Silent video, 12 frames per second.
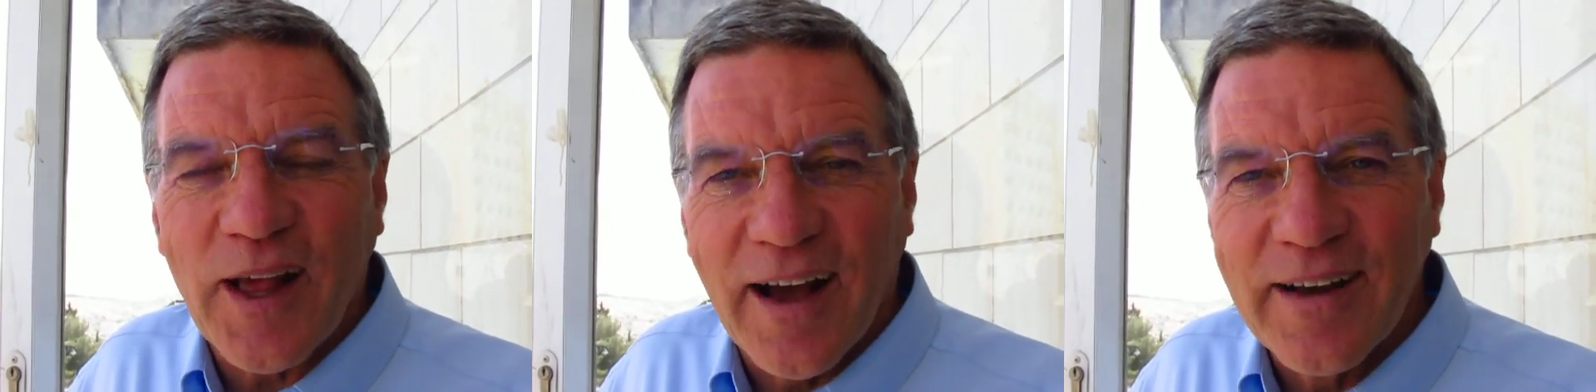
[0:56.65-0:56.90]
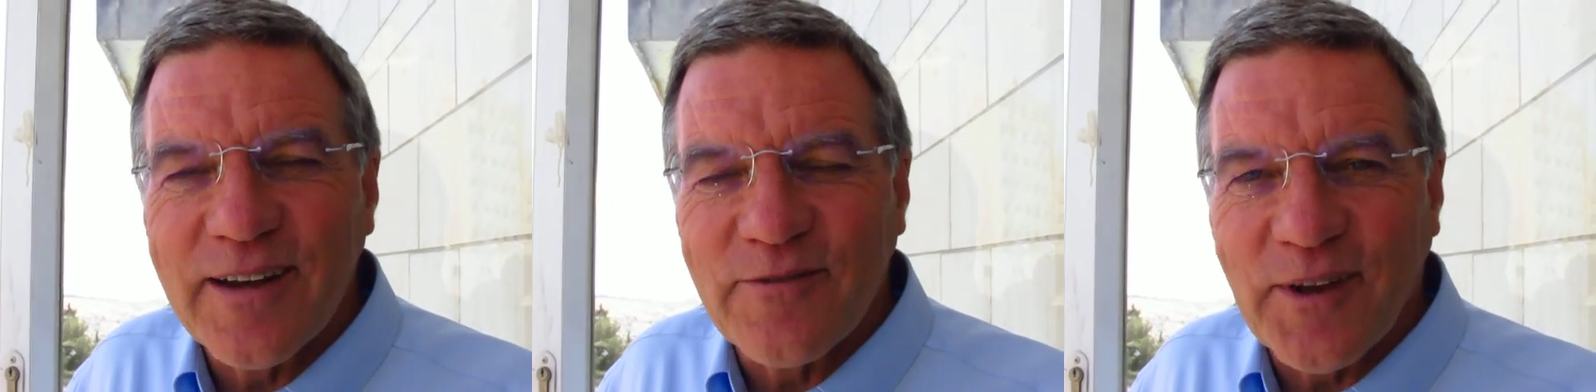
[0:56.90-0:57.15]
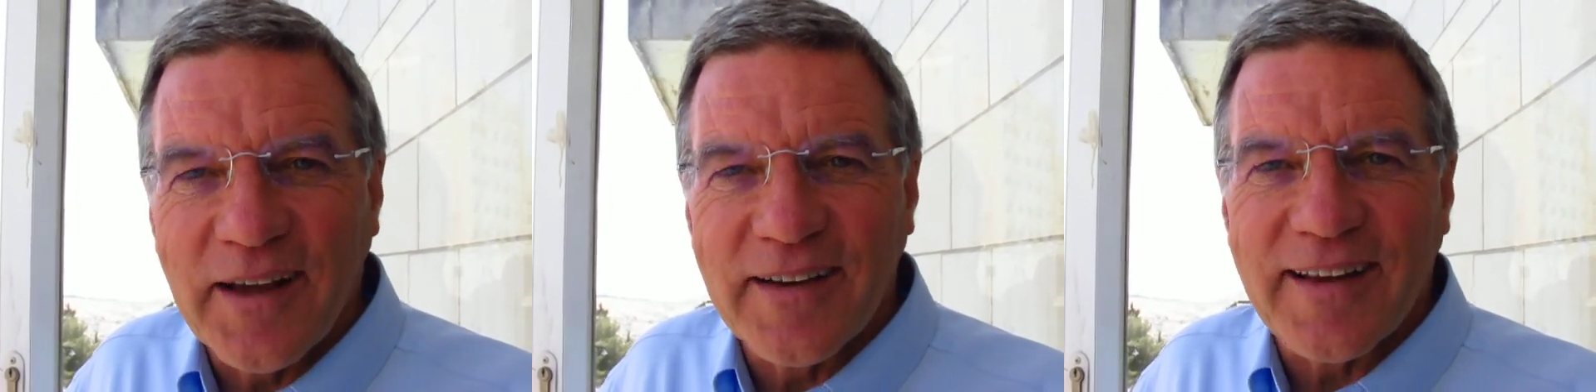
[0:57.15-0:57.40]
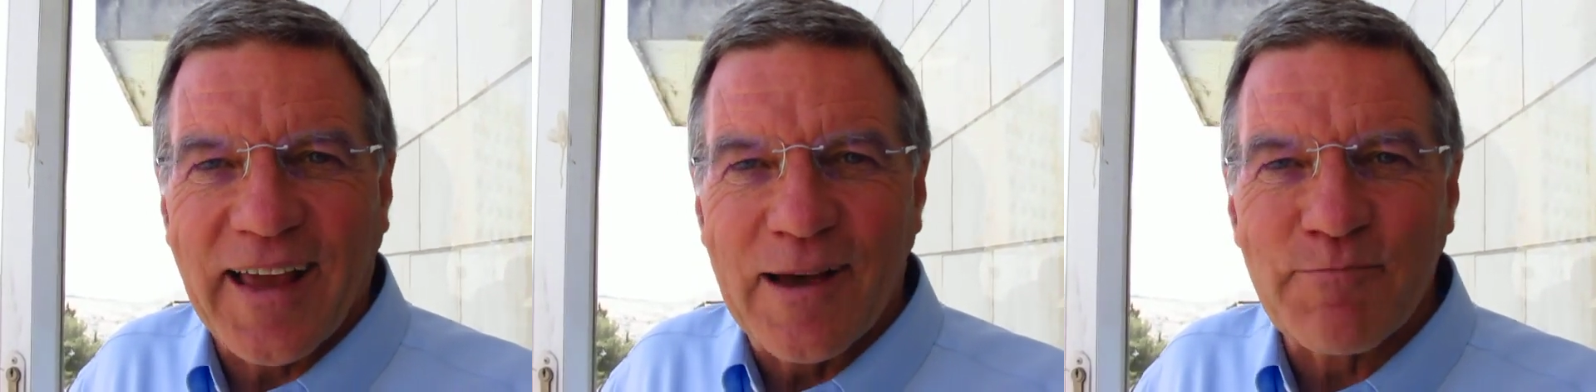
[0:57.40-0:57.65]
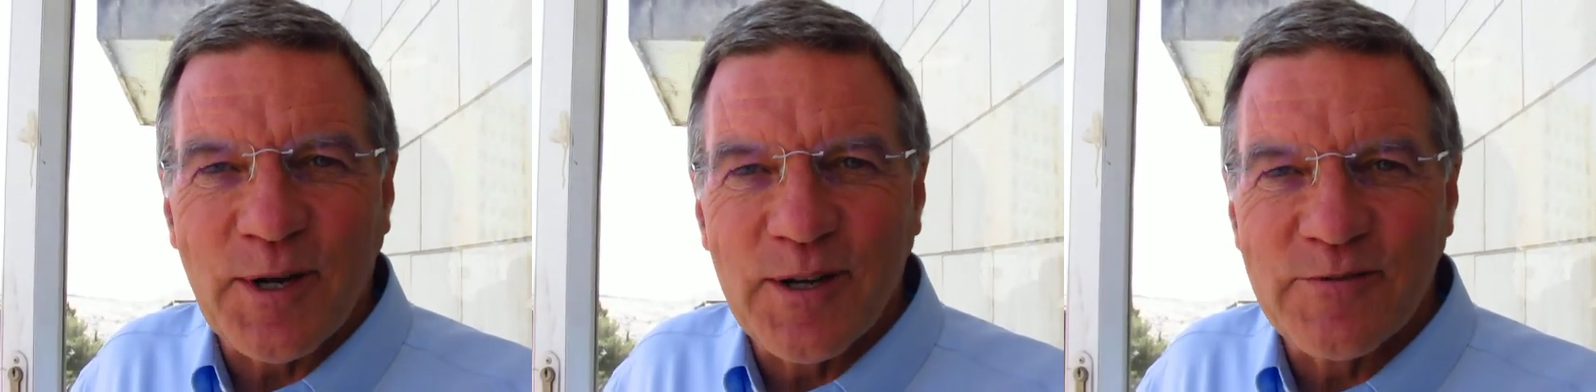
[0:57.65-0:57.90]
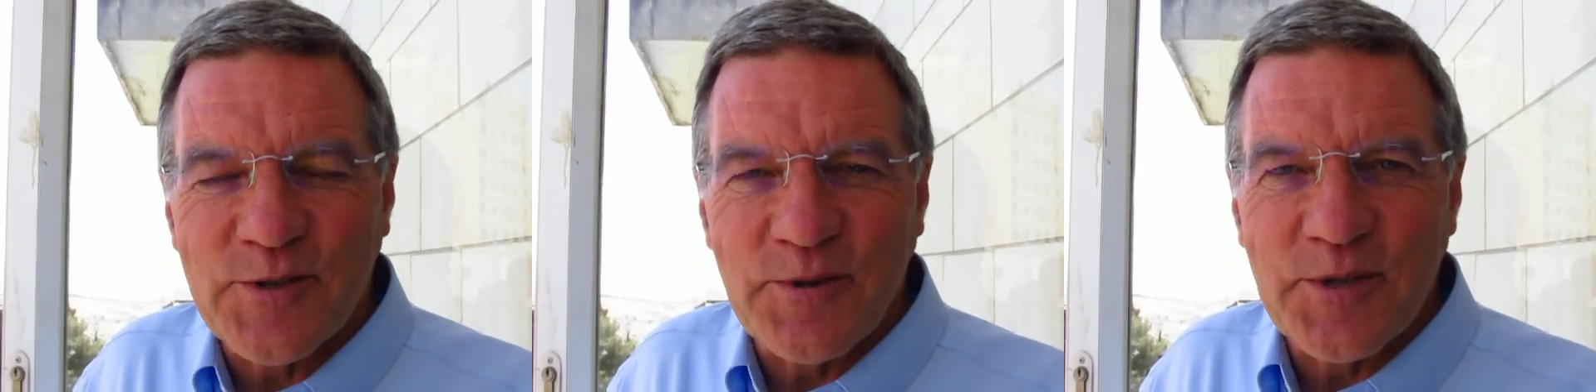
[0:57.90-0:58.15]
undivided capital
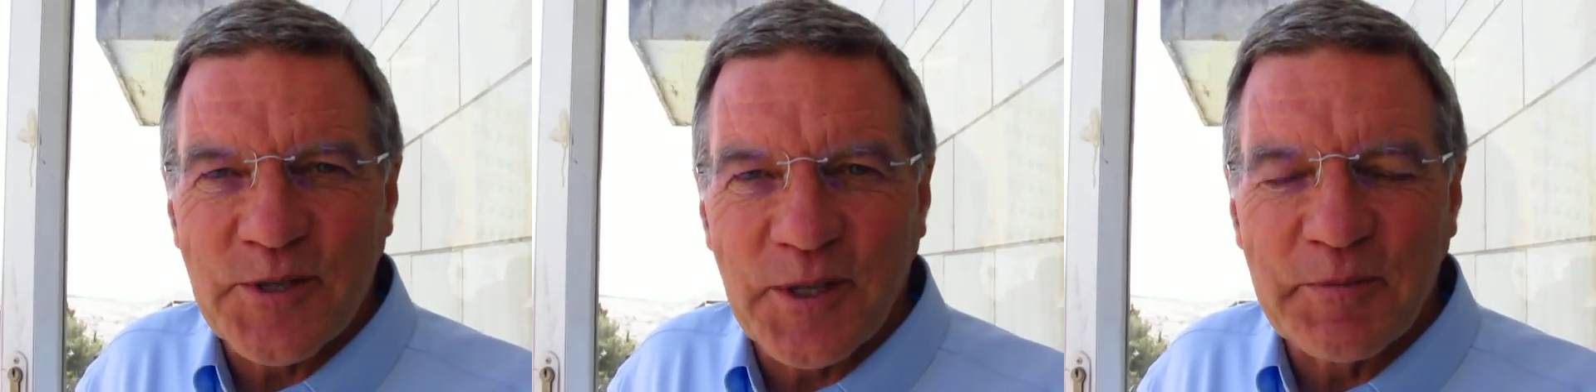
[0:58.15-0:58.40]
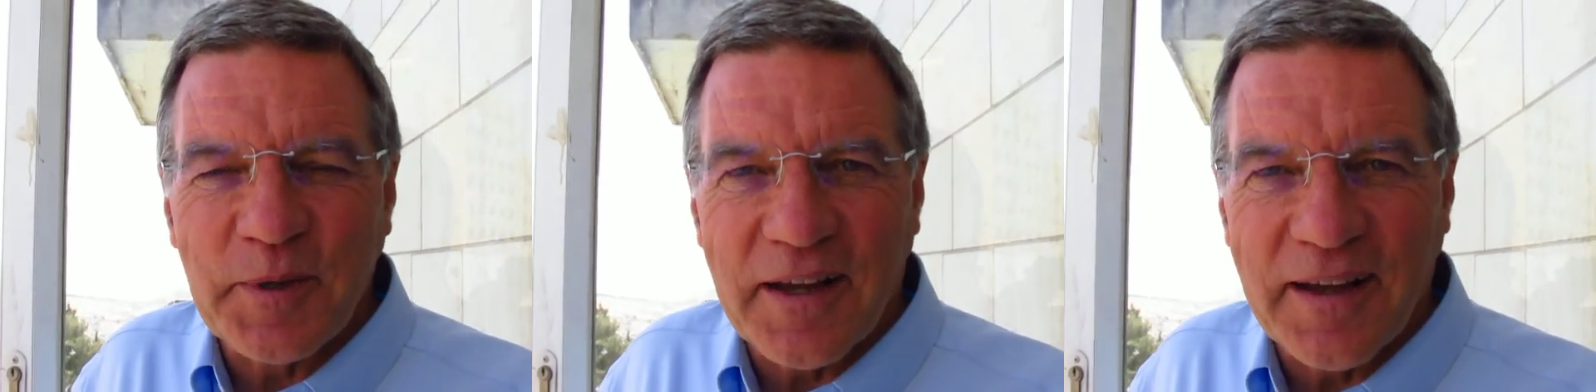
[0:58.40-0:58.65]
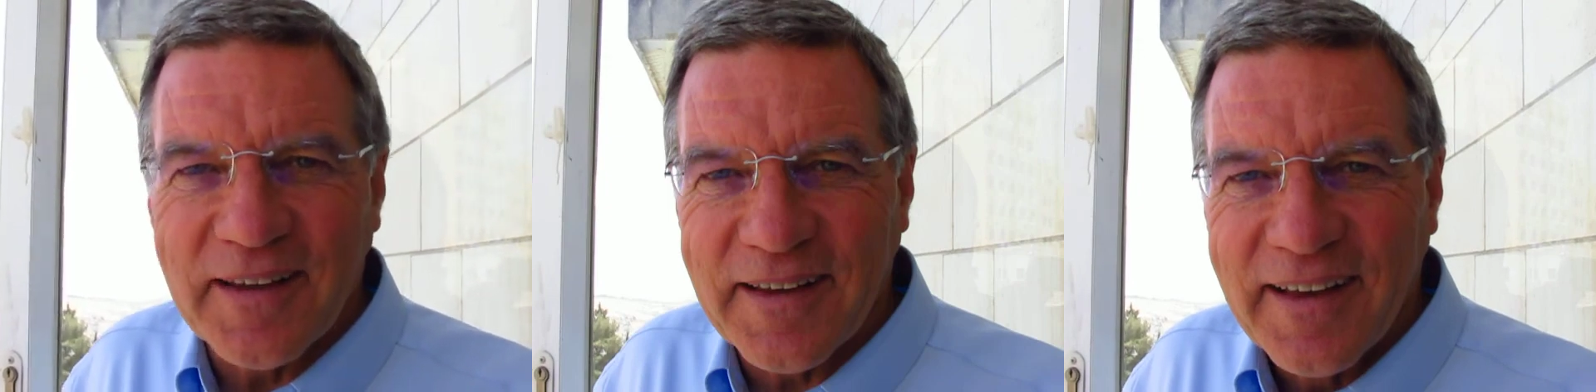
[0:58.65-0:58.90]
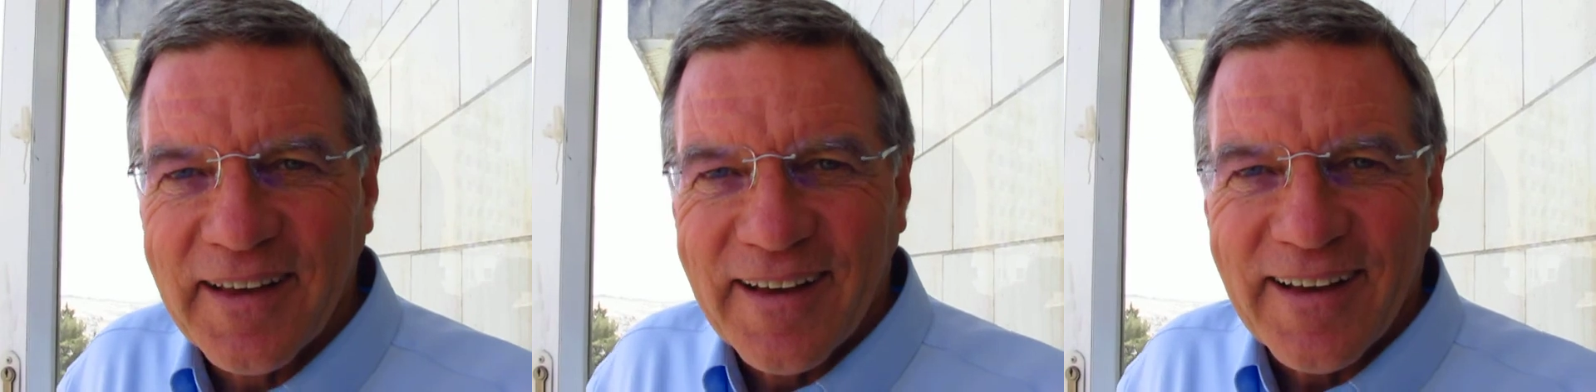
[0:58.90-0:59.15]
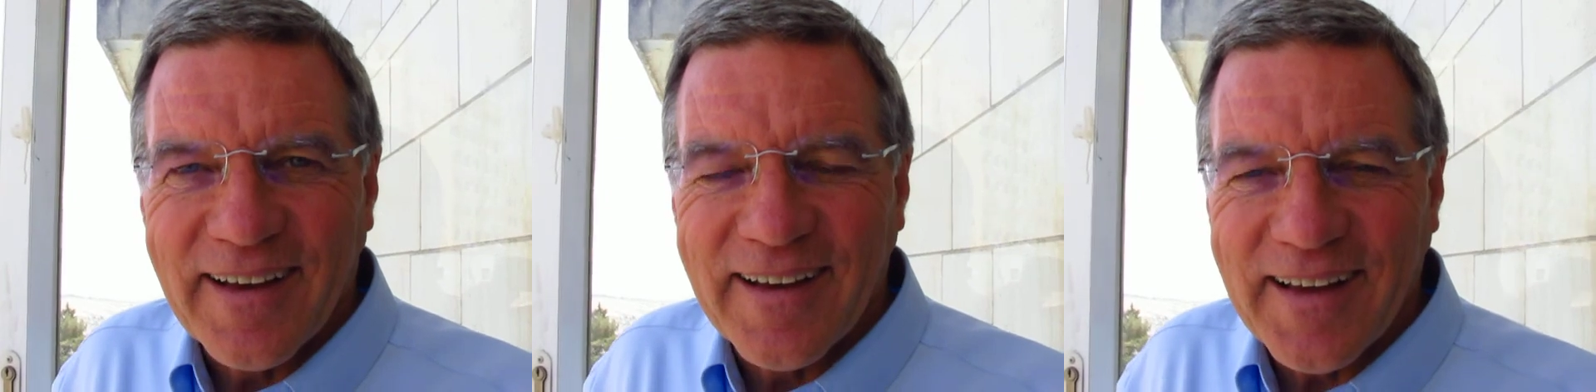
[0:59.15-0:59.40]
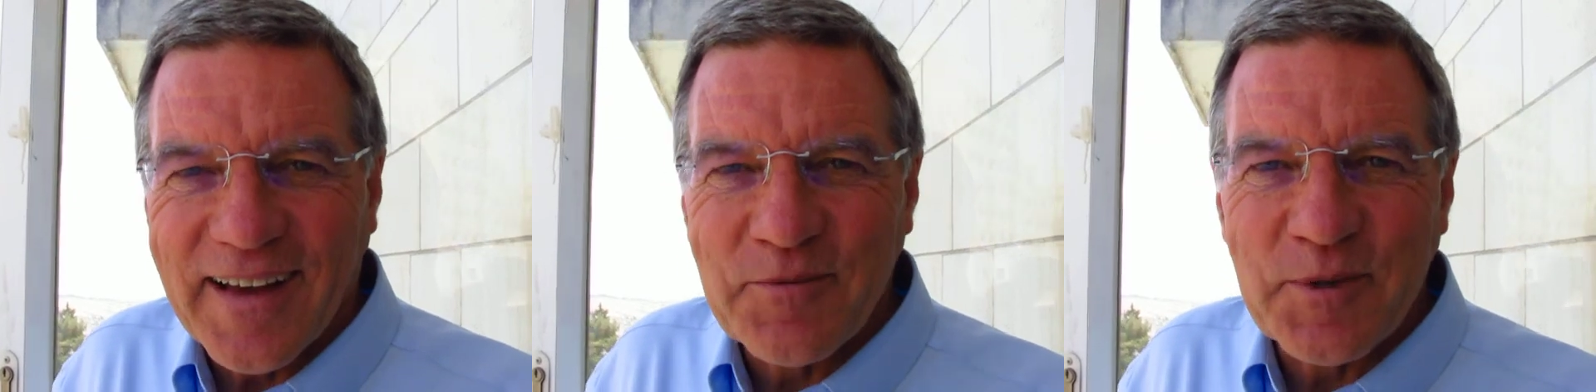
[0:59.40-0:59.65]
of Jerusalem, and I
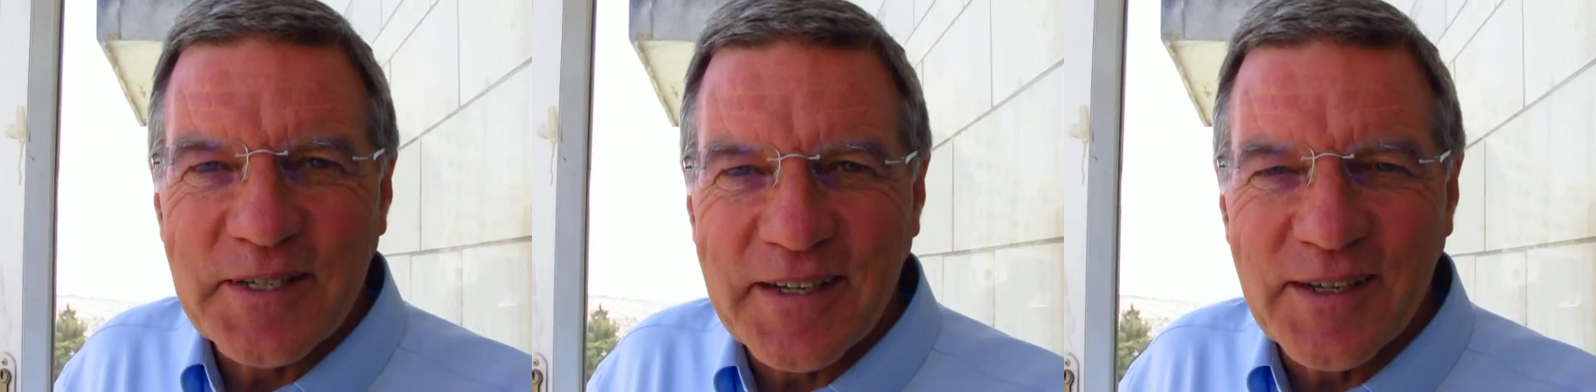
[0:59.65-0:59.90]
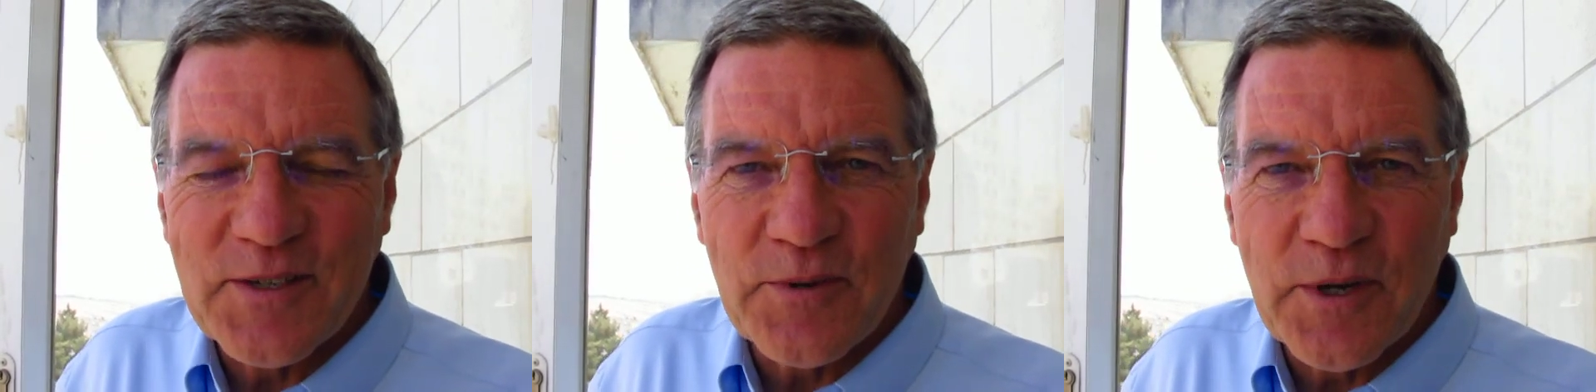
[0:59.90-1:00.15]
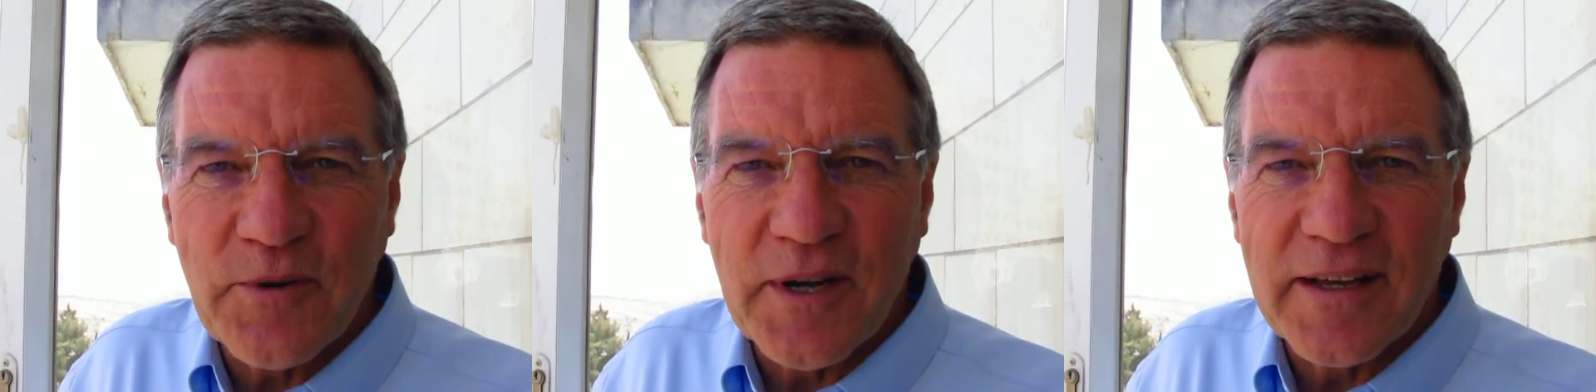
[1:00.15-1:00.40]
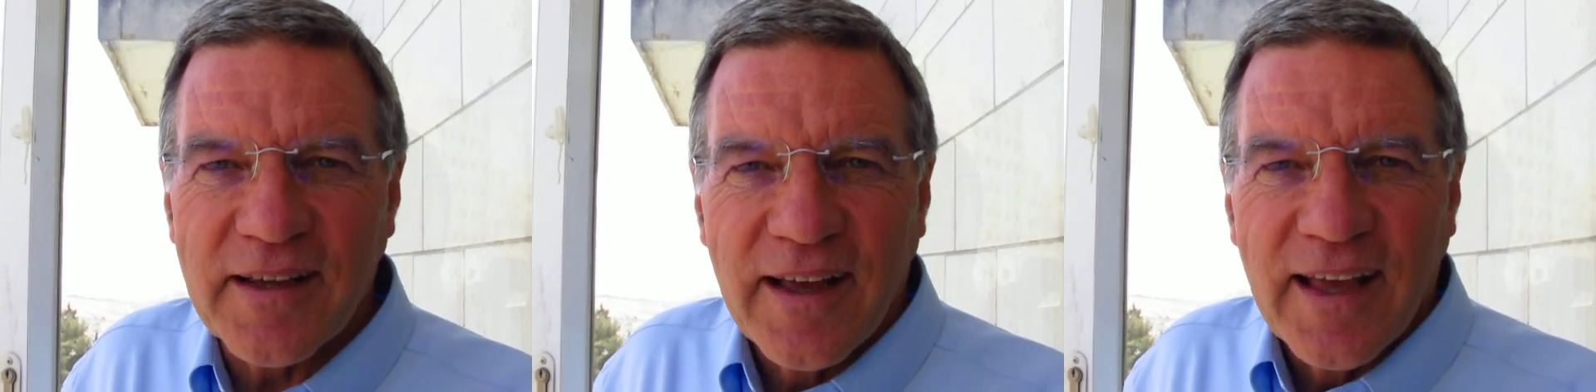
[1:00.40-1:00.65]
would tend to agree.